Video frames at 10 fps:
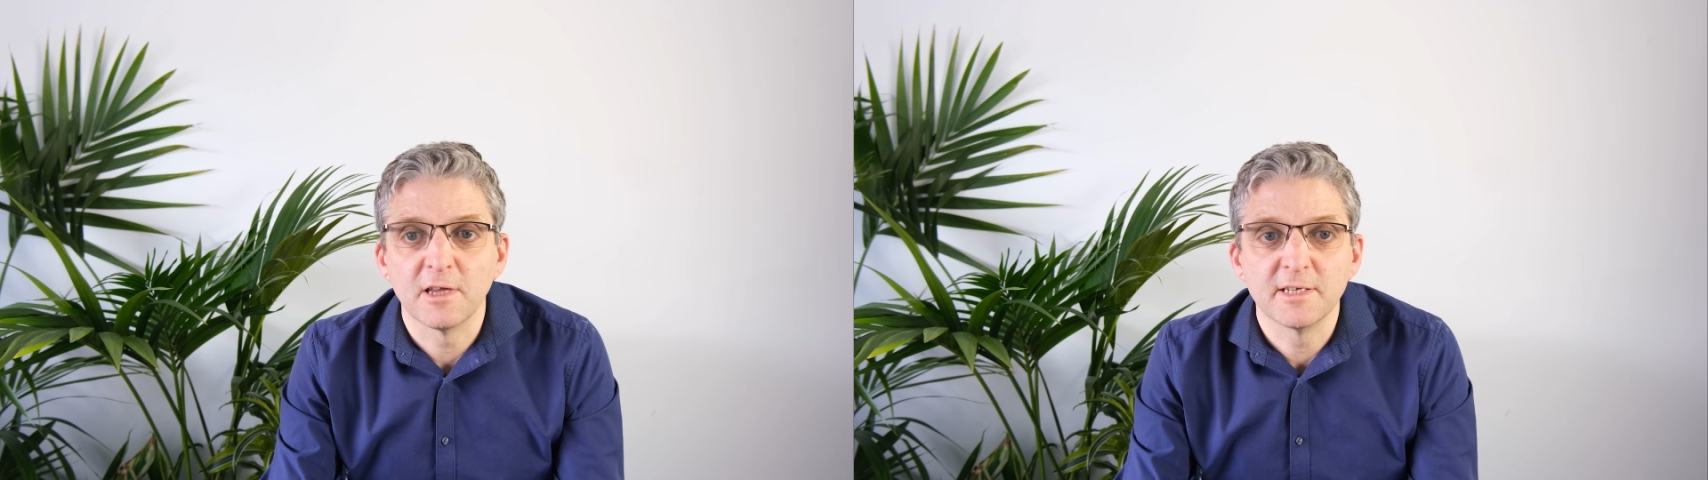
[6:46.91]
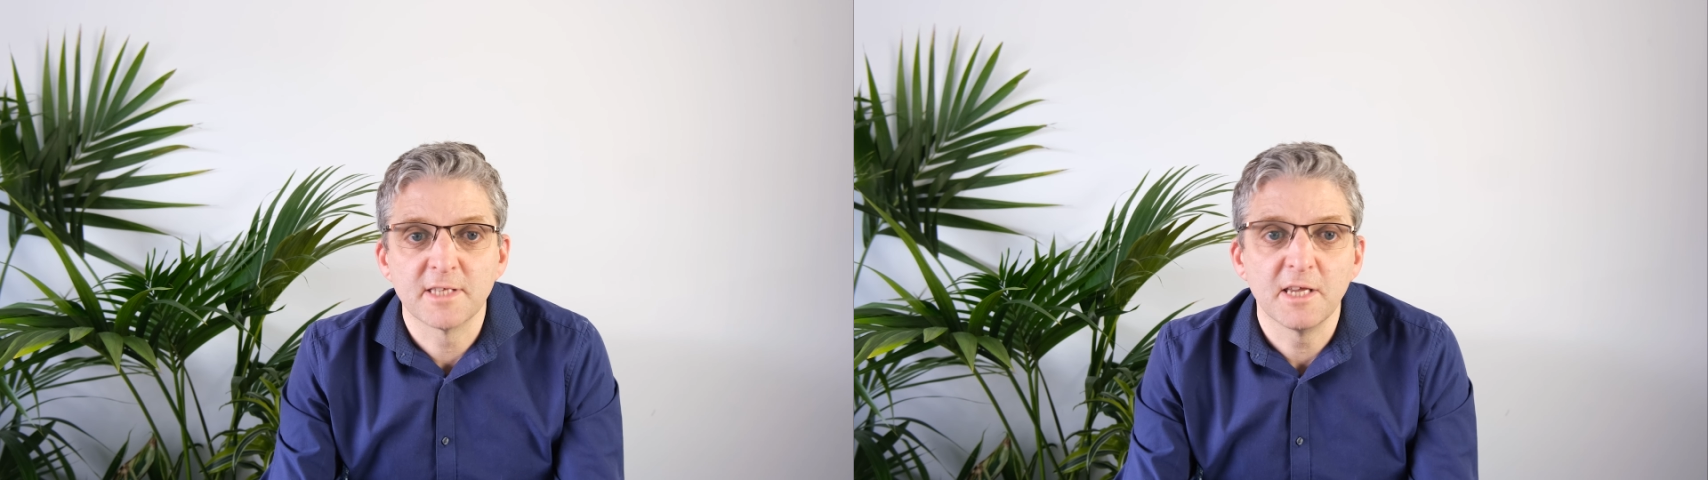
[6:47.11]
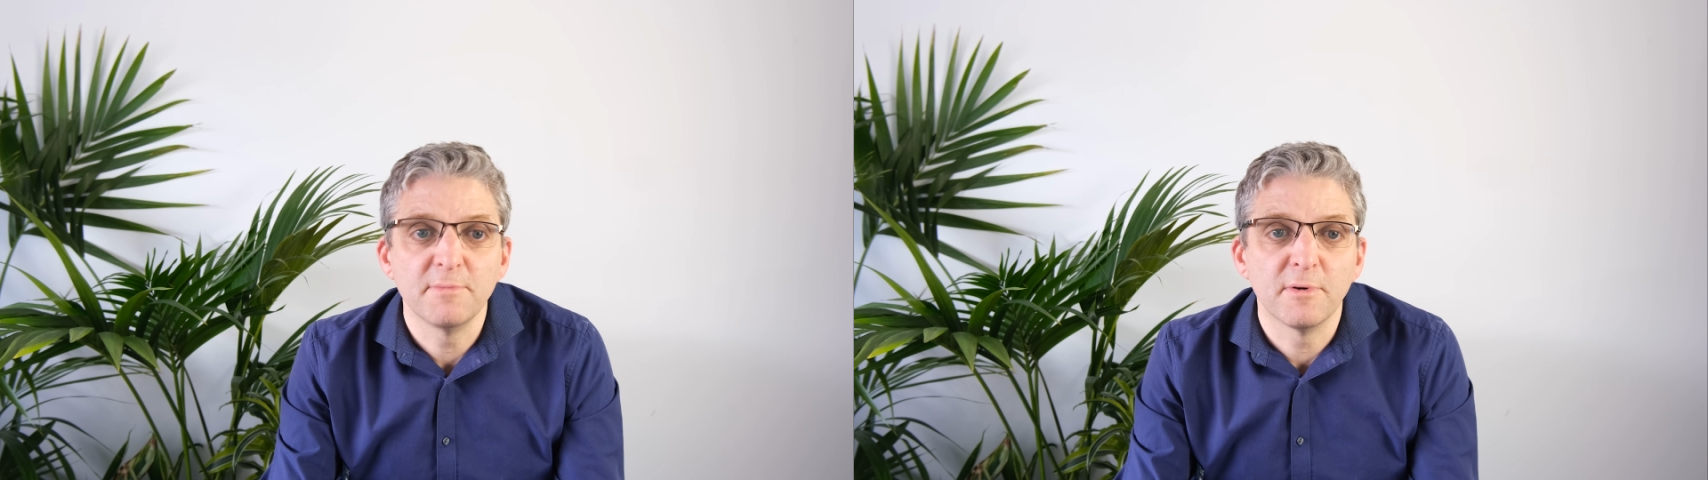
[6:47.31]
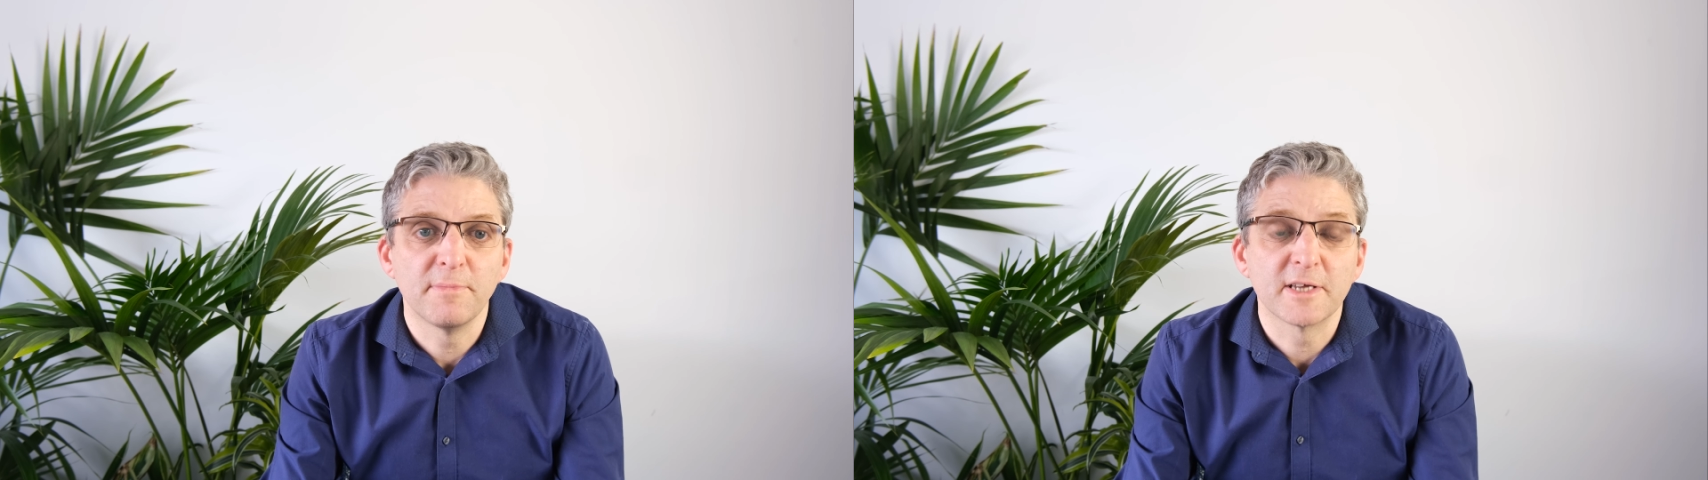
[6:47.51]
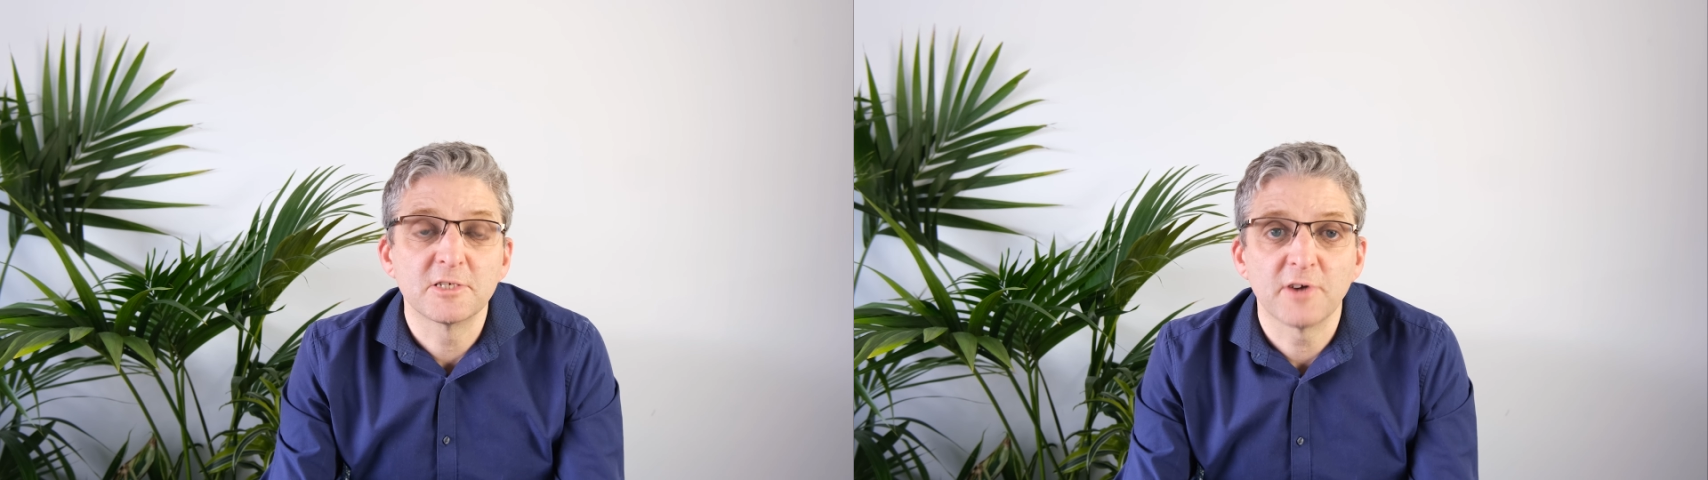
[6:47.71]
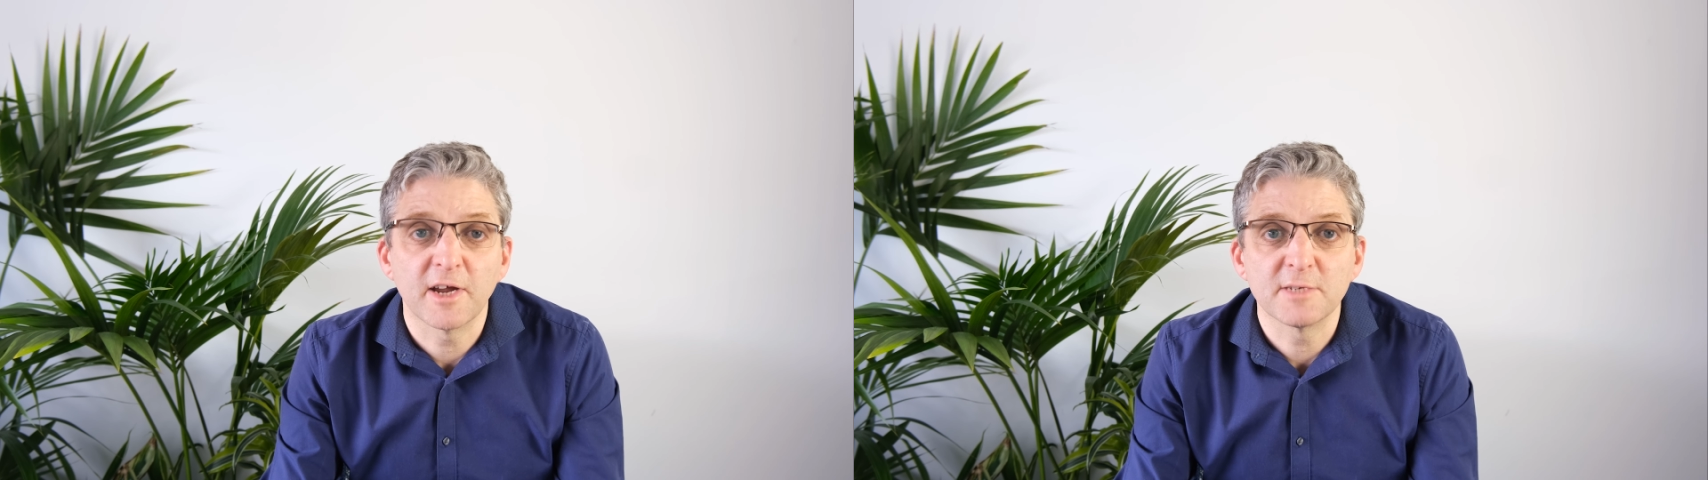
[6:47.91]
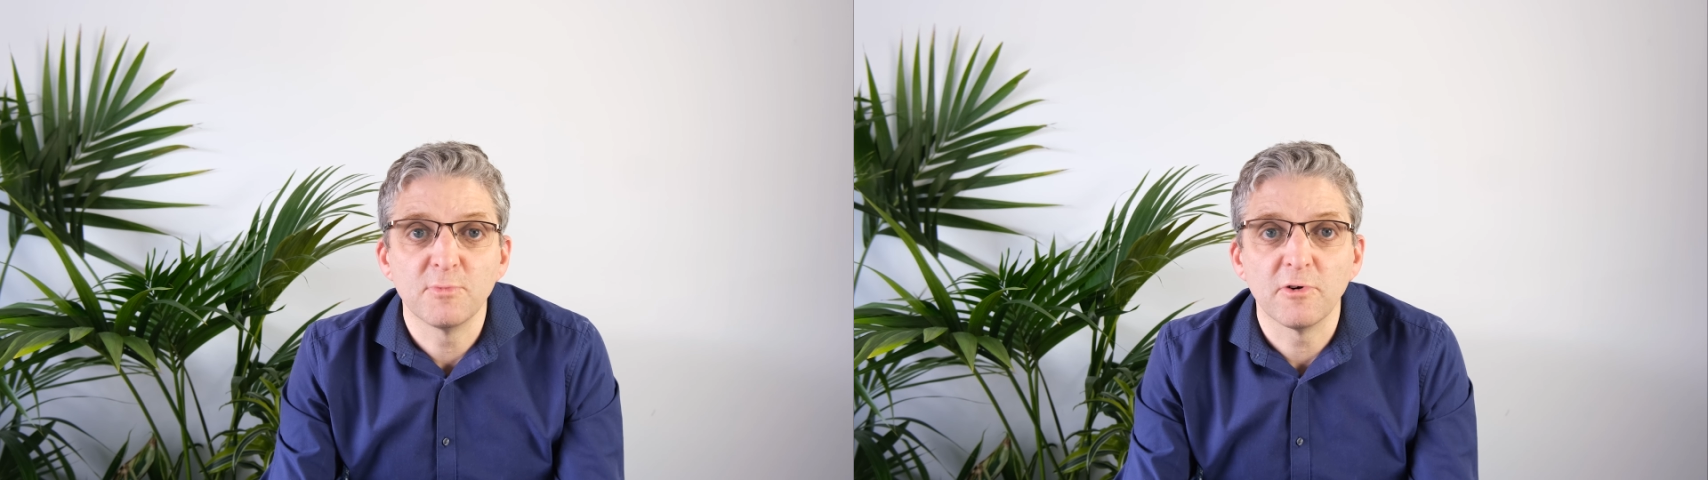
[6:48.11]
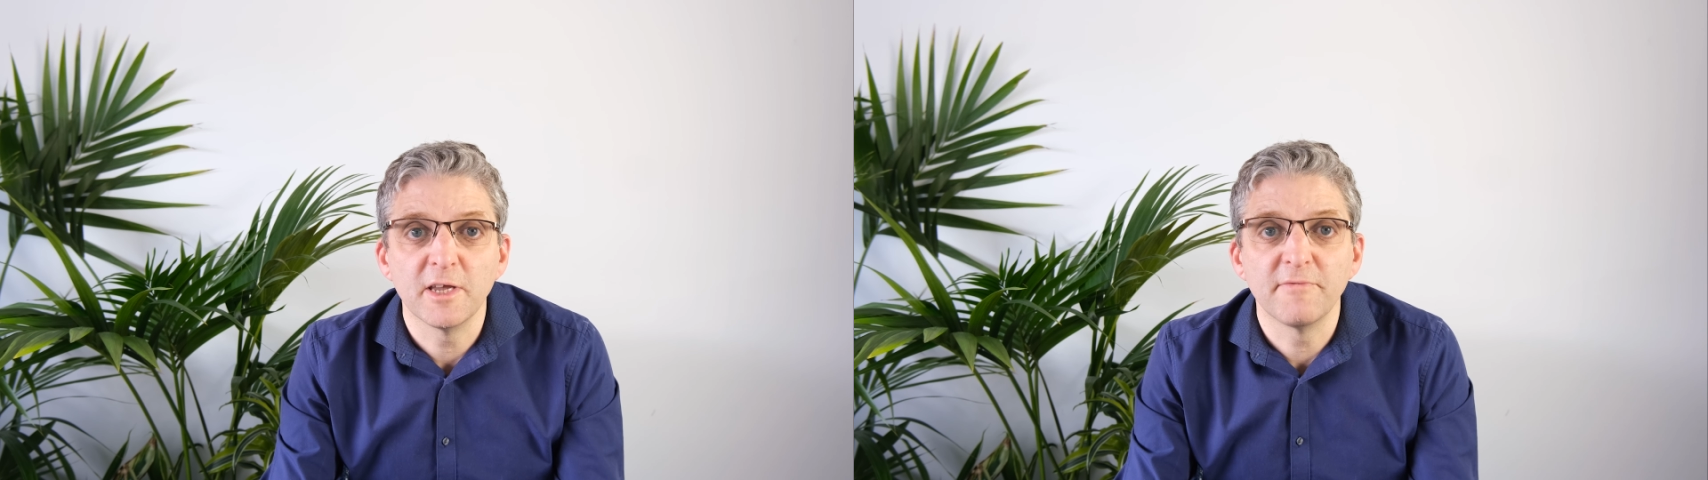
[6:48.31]
as the heat pump extracts
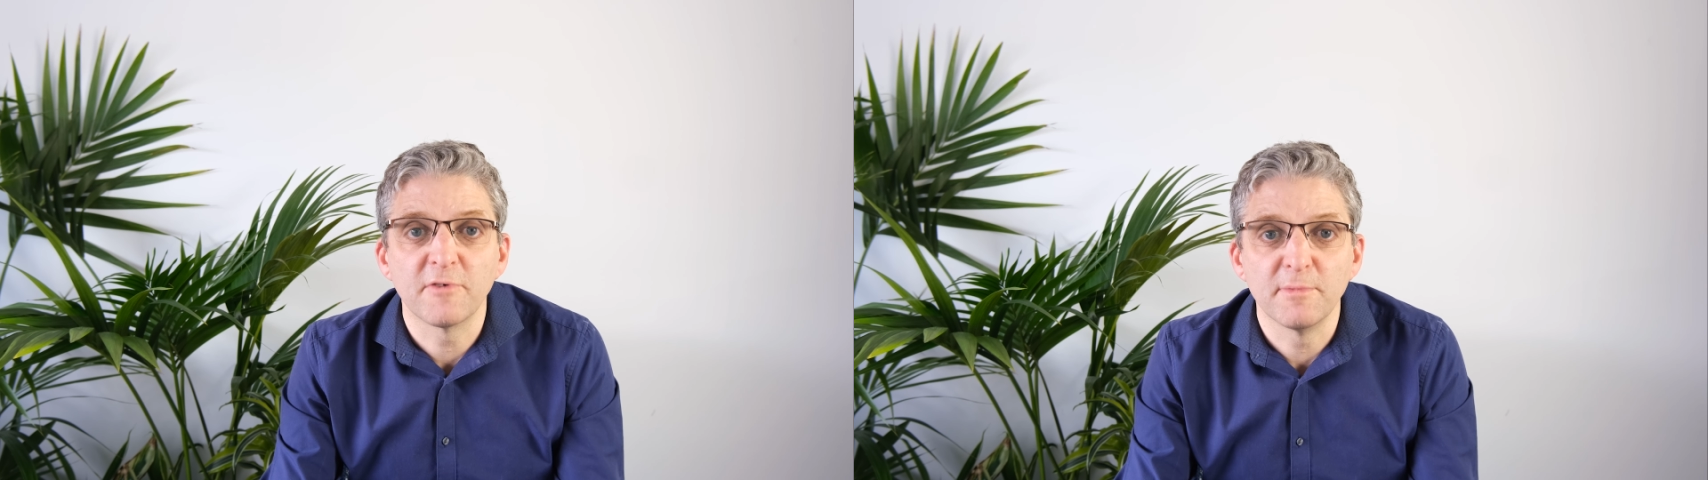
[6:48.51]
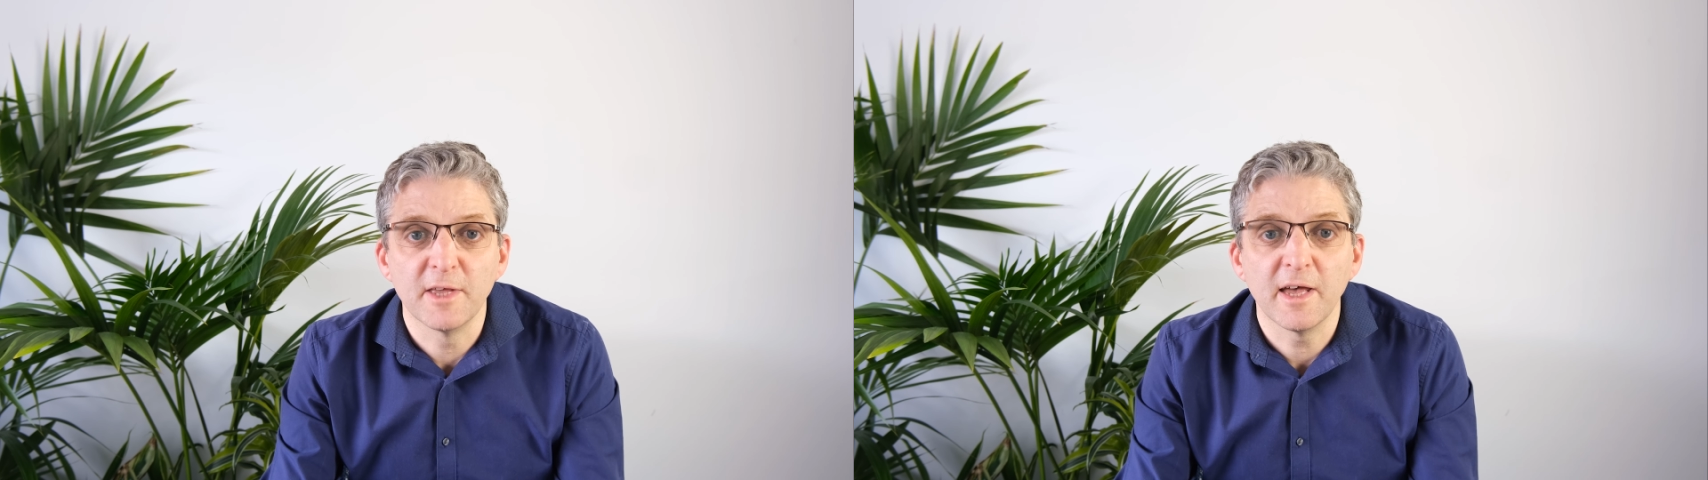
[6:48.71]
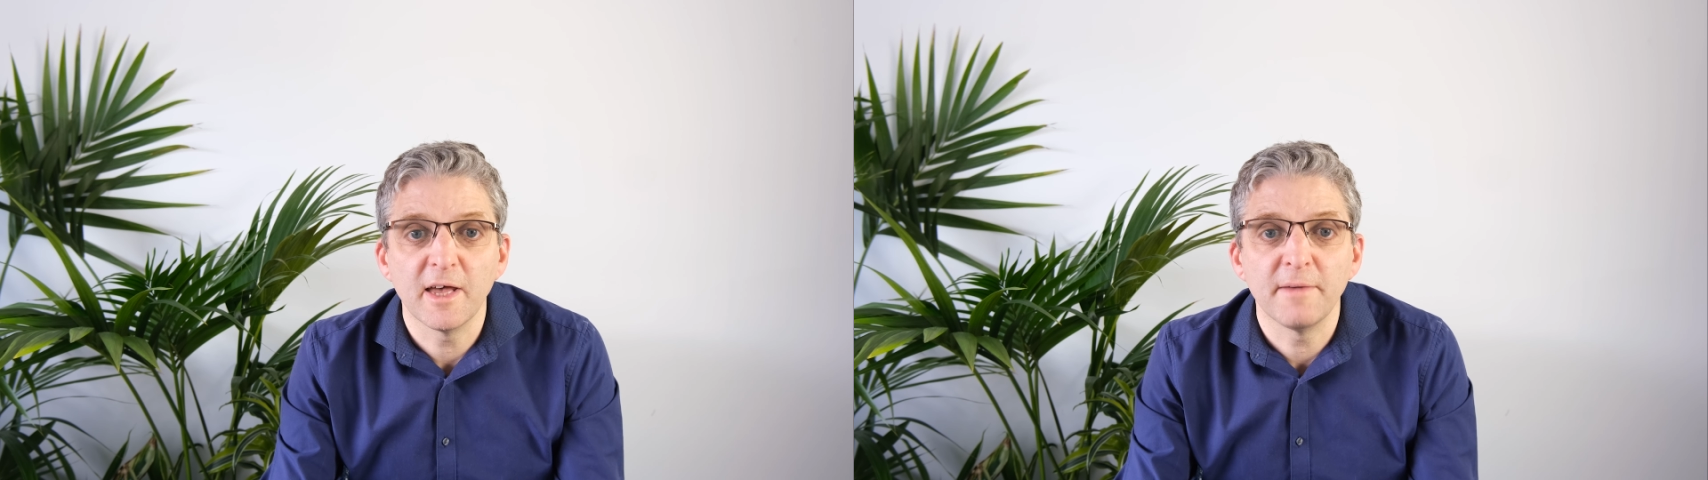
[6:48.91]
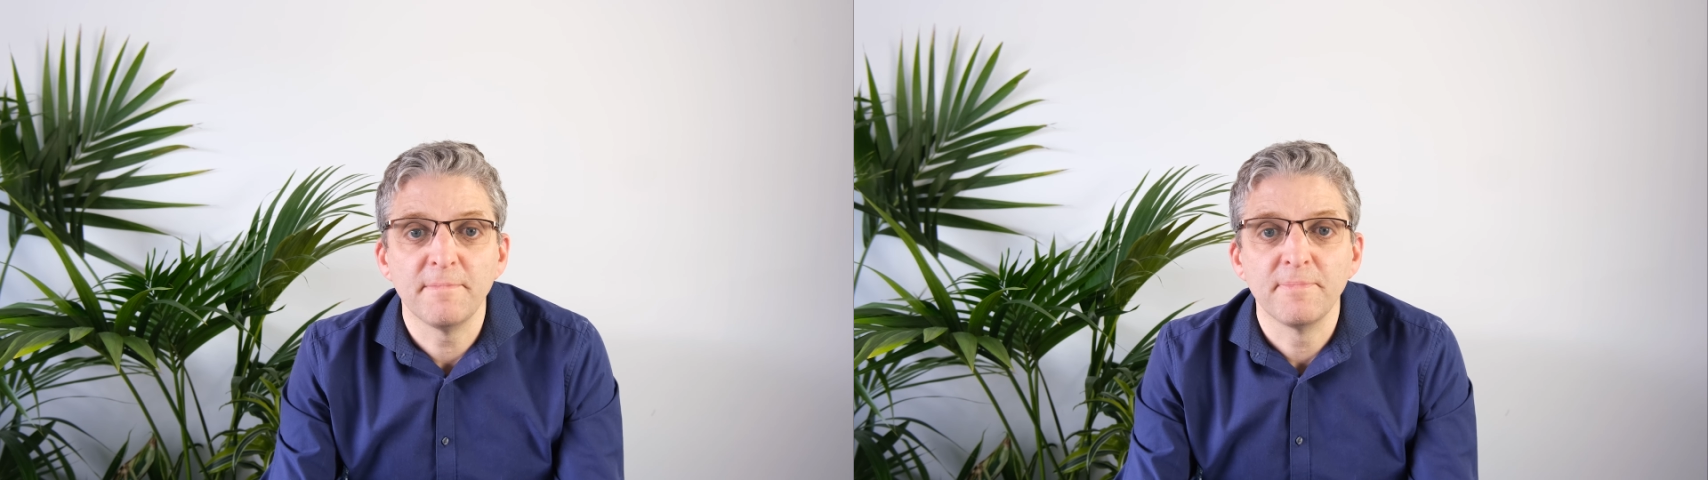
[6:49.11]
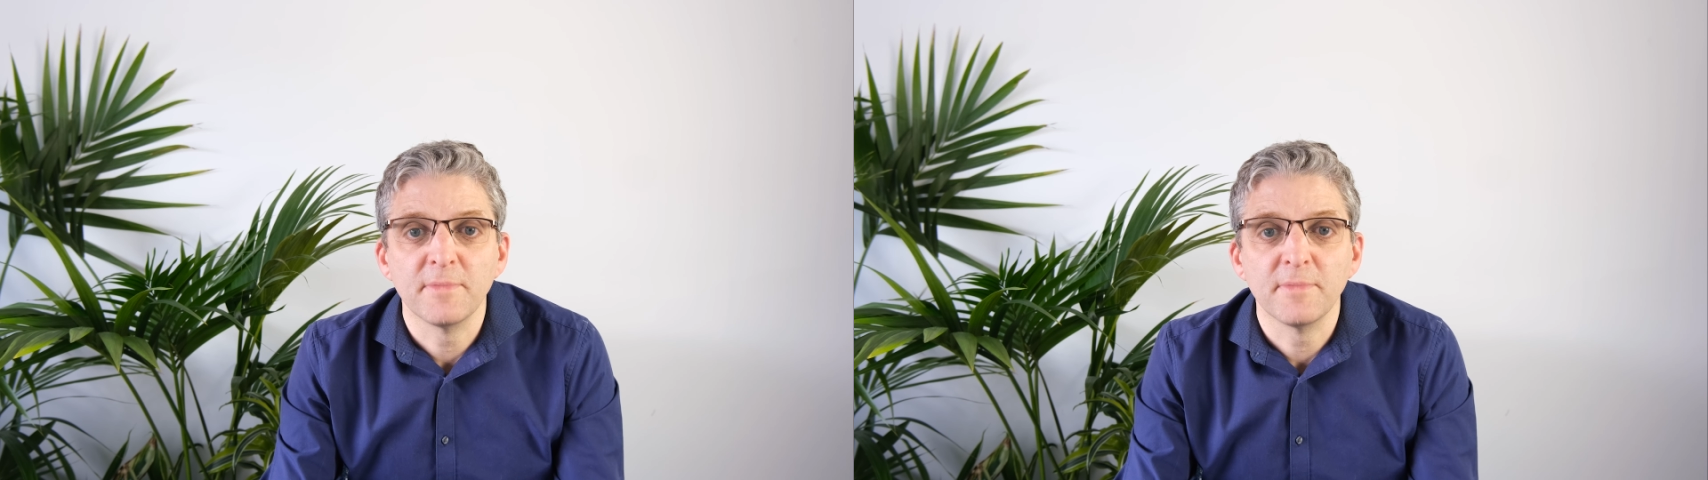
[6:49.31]
more heat from the air.